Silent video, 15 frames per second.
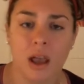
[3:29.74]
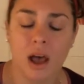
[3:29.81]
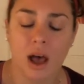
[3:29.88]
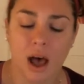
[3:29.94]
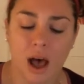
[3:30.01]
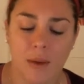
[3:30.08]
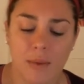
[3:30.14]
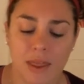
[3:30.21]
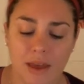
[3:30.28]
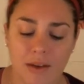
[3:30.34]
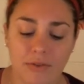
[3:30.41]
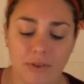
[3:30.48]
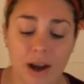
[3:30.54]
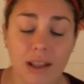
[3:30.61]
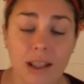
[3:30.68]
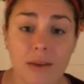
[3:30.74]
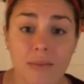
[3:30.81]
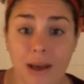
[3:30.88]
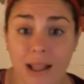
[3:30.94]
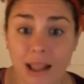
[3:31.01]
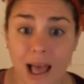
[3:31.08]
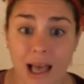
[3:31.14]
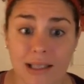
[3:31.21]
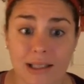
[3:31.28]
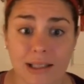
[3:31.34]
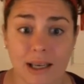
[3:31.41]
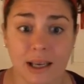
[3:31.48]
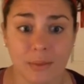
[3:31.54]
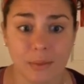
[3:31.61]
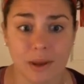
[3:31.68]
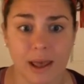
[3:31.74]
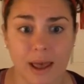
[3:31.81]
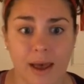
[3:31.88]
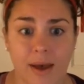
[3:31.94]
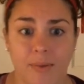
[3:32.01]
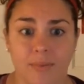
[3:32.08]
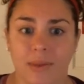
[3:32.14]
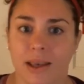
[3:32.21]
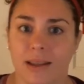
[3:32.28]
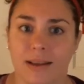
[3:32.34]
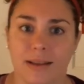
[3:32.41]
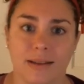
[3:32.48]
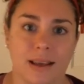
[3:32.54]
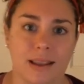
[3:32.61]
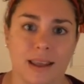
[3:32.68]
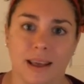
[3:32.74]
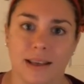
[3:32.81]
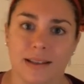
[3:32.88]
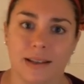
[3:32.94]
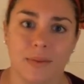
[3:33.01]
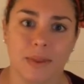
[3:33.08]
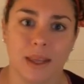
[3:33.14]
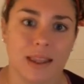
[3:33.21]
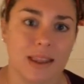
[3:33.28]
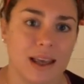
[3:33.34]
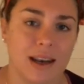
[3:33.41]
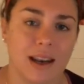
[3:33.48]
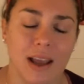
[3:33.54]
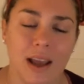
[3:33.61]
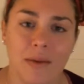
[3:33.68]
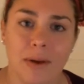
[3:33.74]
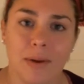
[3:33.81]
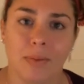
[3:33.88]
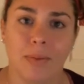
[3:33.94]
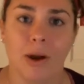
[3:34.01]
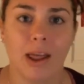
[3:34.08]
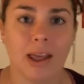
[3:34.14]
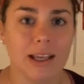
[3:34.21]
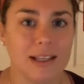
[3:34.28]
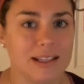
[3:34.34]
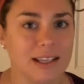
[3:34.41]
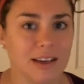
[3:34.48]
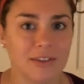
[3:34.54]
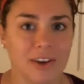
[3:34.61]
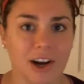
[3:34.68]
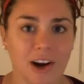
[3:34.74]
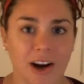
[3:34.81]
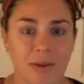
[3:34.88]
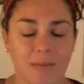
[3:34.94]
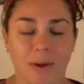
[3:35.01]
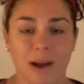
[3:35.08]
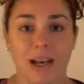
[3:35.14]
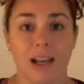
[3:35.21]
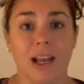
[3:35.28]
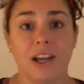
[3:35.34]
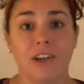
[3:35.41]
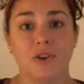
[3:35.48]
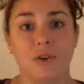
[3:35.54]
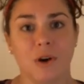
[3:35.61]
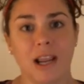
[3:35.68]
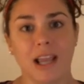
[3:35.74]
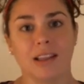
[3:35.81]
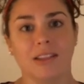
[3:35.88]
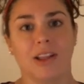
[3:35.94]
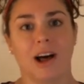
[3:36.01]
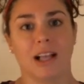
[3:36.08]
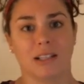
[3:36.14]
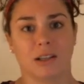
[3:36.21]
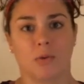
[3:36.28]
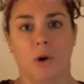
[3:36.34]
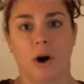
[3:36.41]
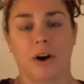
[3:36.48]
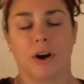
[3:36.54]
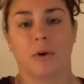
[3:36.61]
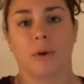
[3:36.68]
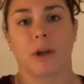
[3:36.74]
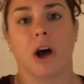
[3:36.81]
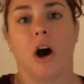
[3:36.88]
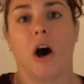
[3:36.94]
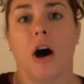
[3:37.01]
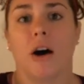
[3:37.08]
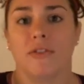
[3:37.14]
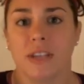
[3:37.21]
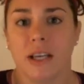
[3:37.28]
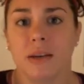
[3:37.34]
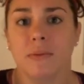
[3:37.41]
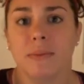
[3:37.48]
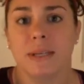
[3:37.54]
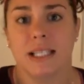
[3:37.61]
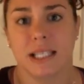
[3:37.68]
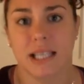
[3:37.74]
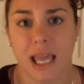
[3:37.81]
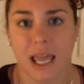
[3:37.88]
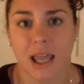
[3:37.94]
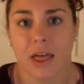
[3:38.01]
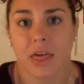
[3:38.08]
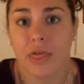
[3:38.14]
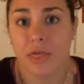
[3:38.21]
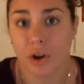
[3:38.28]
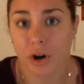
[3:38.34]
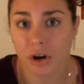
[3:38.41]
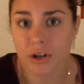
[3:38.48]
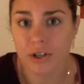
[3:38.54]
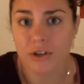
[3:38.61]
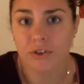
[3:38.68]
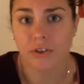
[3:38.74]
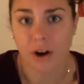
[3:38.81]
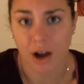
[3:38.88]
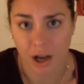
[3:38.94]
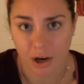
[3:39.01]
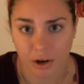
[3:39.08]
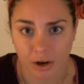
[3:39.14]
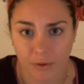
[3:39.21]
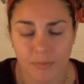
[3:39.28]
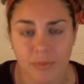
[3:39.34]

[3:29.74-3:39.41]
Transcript: And then finally, my last tip, and this I think is something that you'll probably get sick of hearing, but drink lots of water. We often mistake thirst for hunger.